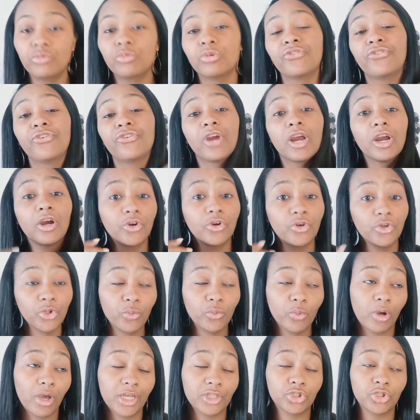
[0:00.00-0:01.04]
You want to figure out who you
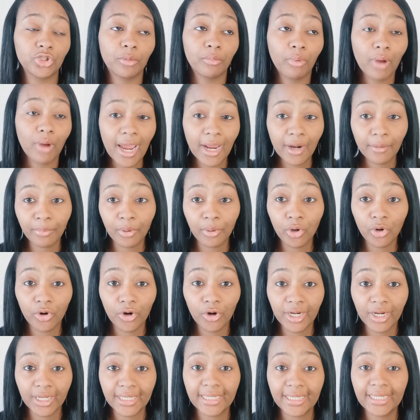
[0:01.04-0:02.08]
want at your bridal
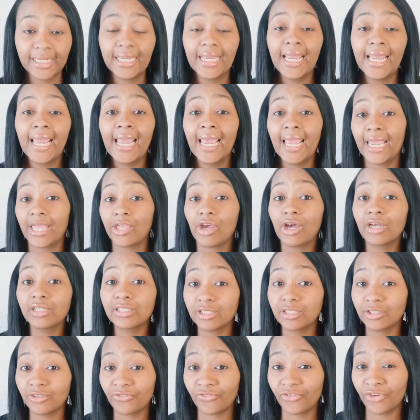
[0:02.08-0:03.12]
party. And you also
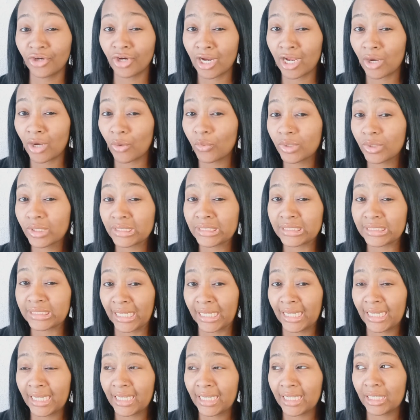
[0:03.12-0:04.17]
need to figure out what
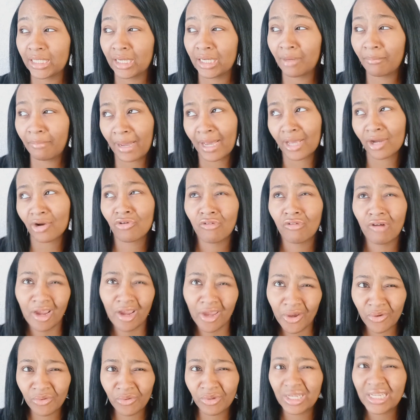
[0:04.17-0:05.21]
day, about
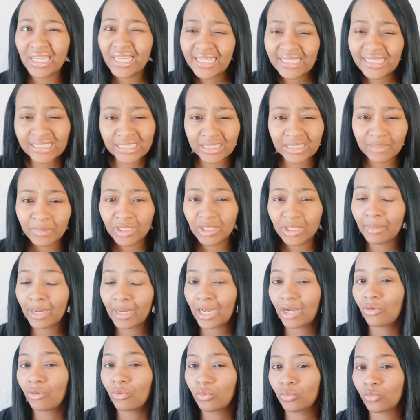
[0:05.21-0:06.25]
around, an estimate
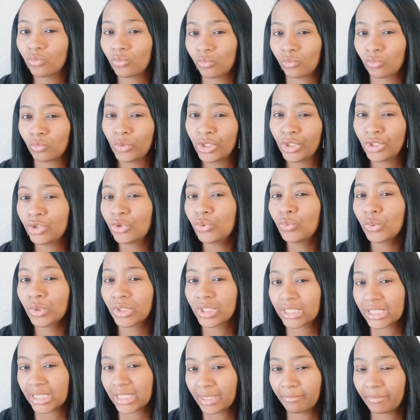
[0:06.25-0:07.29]
about when you want
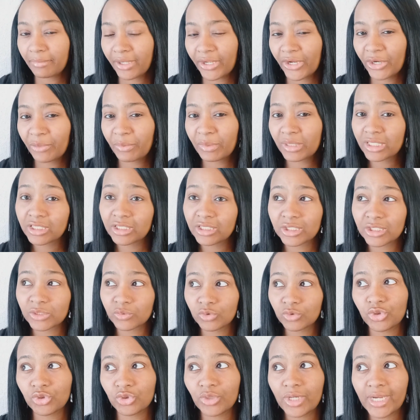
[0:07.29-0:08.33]
to get married because
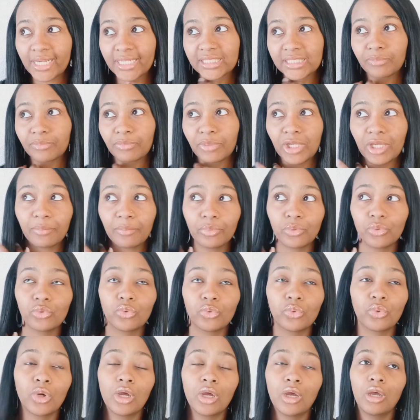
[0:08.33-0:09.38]
you ask the
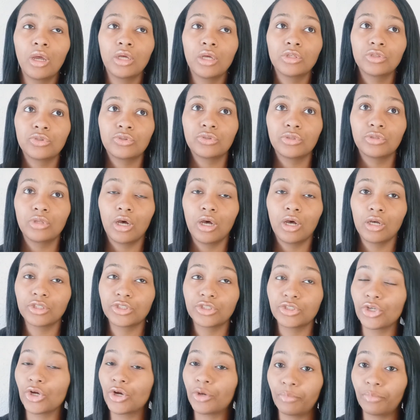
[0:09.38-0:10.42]
people uh,
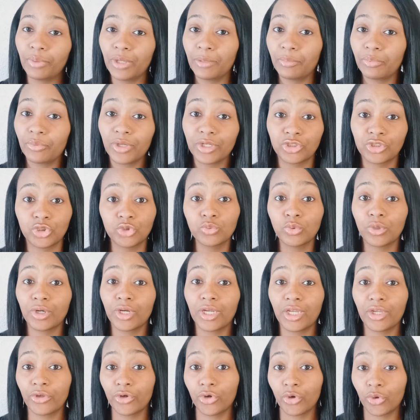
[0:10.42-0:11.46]
certain people that you want
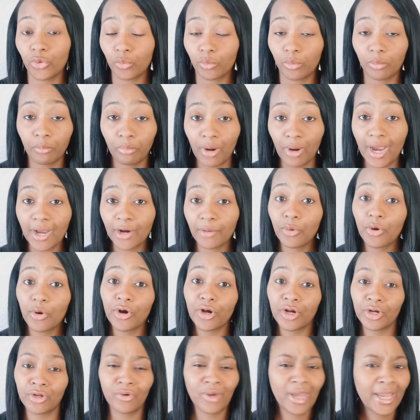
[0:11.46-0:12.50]
in your bridal
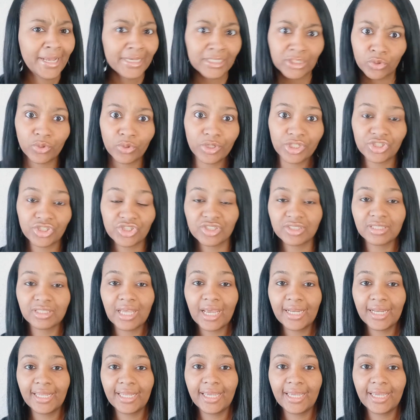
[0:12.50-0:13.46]
party, they'll ask questions like